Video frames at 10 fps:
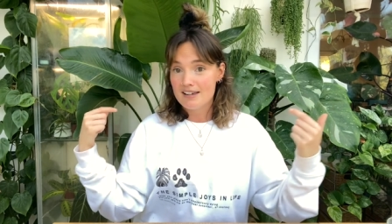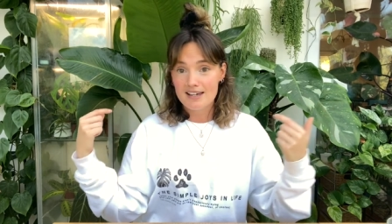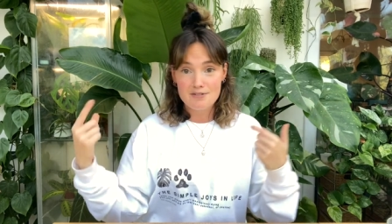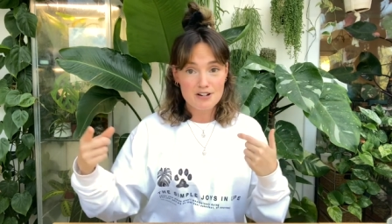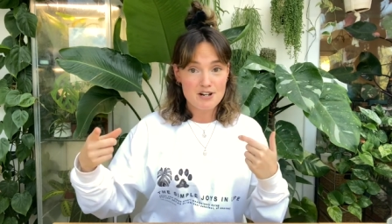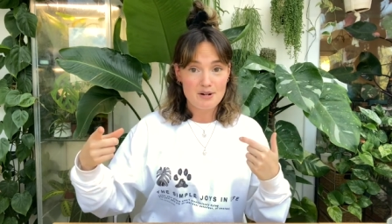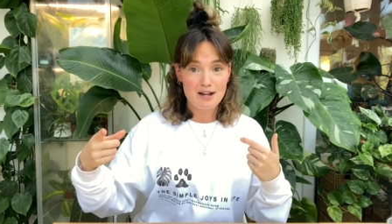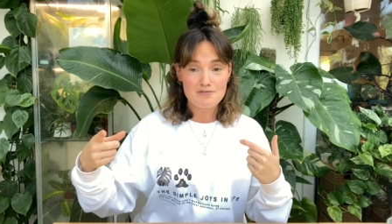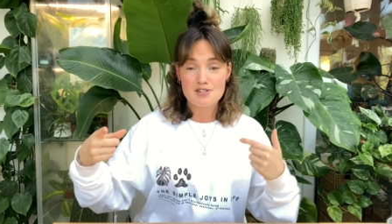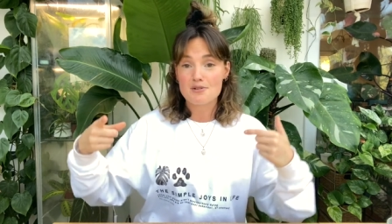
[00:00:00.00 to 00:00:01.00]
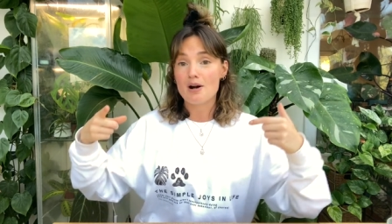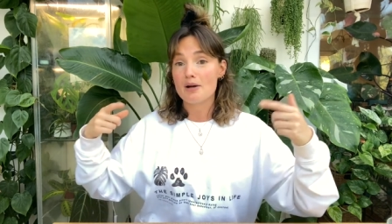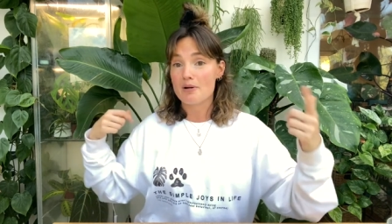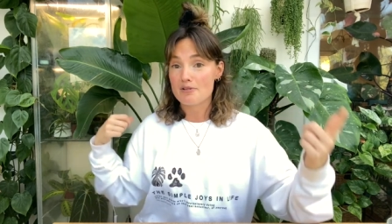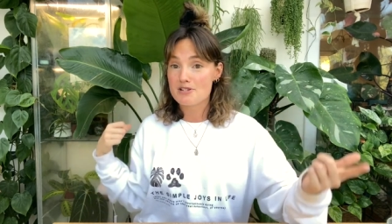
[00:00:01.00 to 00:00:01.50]
If I don't have to, I
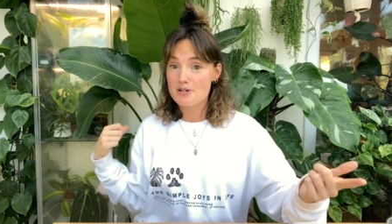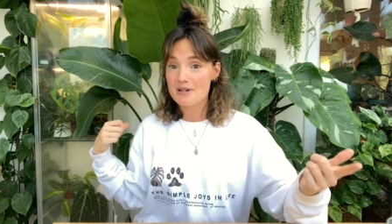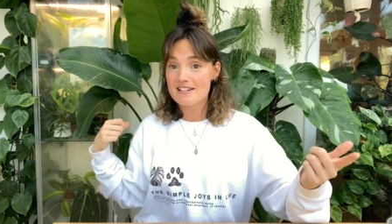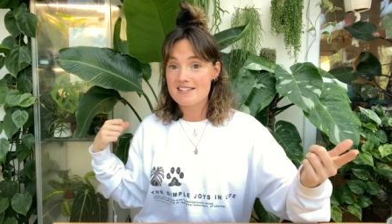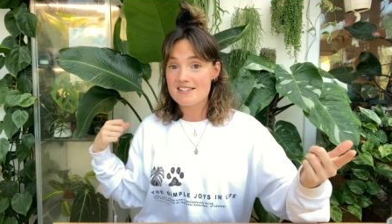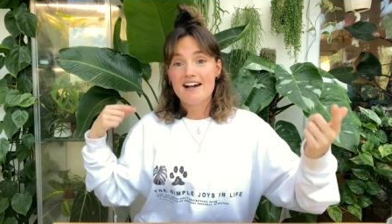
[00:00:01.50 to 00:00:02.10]
won't do it.